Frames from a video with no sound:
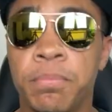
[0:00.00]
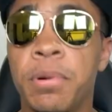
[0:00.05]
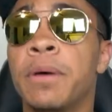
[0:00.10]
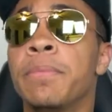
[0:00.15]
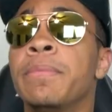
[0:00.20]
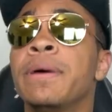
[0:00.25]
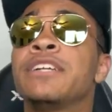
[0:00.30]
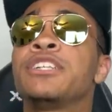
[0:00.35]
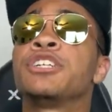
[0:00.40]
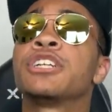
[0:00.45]

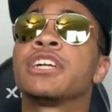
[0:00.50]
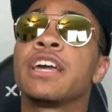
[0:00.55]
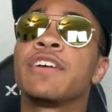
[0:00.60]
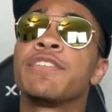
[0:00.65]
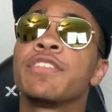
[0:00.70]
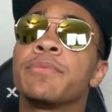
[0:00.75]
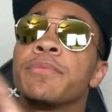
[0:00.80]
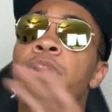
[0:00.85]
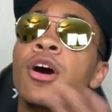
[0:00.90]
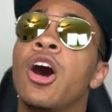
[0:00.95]
But make sure to give
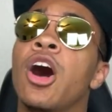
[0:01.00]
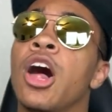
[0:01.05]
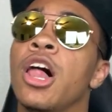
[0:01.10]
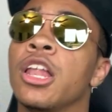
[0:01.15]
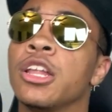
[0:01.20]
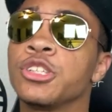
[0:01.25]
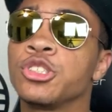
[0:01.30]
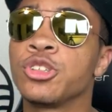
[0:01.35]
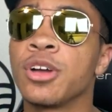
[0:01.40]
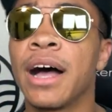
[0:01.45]
them
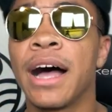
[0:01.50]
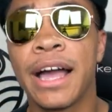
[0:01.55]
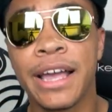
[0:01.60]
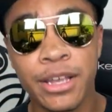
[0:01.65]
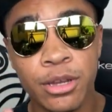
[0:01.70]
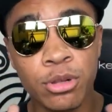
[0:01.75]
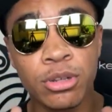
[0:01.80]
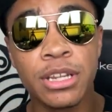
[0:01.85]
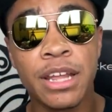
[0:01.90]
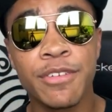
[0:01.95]
all a try.
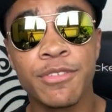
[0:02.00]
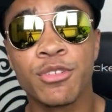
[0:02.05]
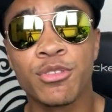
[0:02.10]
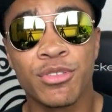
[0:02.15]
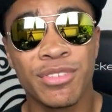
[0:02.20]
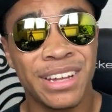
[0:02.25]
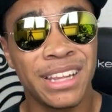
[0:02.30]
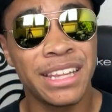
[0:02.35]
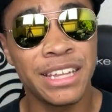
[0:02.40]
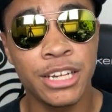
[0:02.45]
You'll never
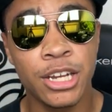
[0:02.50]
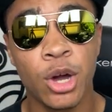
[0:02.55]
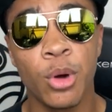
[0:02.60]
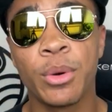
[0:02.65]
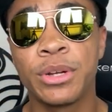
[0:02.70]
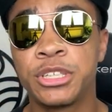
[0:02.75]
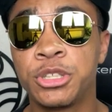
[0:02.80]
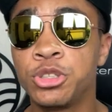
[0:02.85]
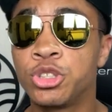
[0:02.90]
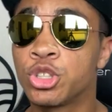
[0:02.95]
really know
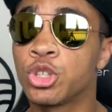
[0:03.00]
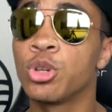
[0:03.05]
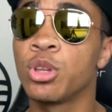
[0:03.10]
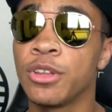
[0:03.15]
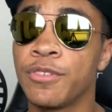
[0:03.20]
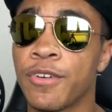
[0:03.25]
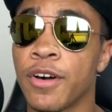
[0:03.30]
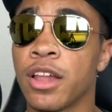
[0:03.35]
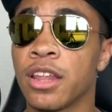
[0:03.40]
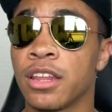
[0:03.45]
what you truly
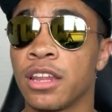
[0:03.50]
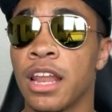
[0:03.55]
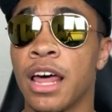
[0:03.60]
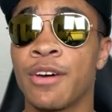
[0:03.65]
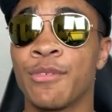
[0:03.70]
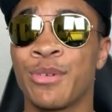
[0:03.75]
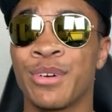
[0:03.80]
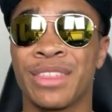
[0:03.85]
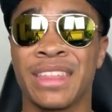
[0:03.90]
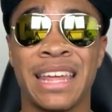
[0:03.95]
fall in
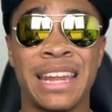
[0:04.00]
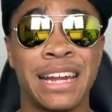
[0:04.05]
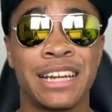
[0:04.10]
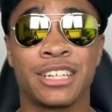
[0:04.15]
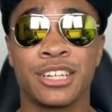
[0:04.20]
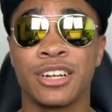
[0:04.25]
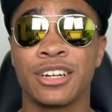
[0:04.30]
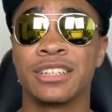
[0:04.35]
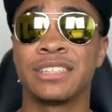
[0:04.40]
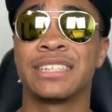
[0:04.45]
love with, and it
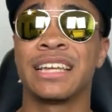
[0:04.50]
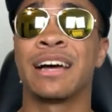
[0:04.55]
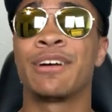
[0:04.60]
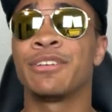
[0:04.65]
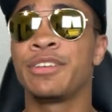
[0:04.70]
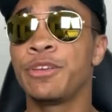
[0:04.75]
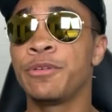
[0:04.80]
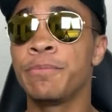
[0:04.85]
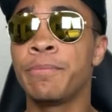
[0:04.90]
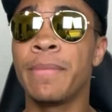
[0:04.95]
turns
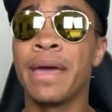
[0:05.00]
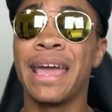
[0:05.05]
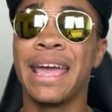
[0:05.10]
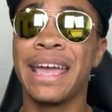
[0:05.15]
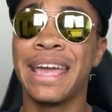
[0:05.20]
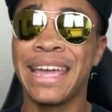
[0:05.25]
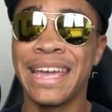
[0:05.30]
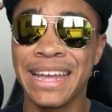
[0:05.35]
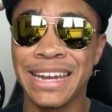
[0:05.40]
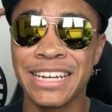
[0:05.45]
out you
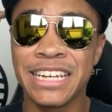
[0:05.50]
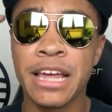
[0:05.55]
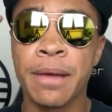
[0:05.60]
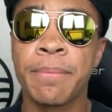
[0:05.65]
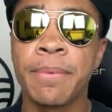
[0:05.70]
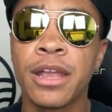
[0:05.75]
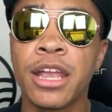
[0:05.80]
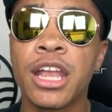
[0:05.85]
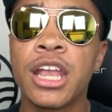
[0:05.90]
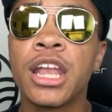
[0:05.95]
may end
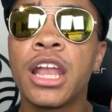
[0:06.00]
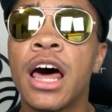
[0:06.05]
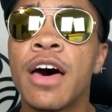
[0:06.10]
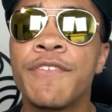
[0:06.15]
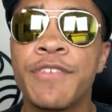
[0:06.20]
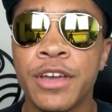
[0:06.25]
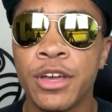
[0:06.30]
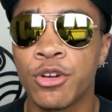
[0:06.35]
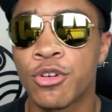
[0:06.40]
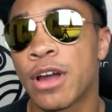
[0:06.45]
up
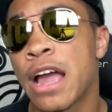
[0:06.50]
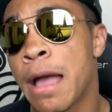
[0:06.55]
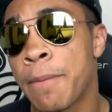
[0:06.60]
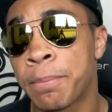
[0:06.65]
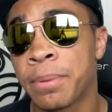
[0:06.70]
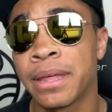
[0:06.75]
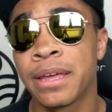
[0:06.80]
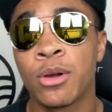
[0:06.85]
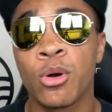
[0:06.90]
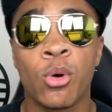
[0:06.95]
loving
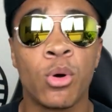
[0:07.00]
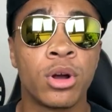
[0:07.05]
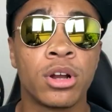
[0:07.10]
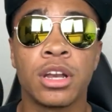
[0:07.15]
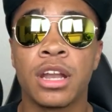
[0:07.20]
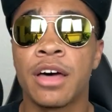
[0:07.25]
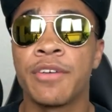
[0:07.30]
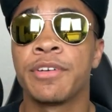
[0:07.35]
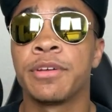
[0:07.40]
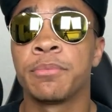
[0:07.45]
grappling or
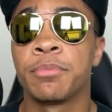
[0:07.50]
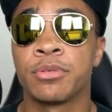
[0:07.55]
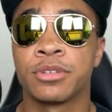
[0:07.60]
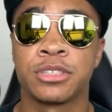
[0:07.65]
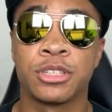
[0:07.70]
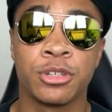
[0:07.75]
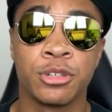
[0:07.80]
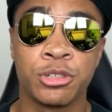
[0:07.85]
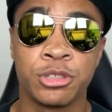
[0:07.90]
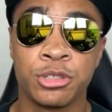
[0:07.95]
loving
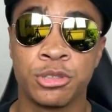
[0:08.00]
Brazilian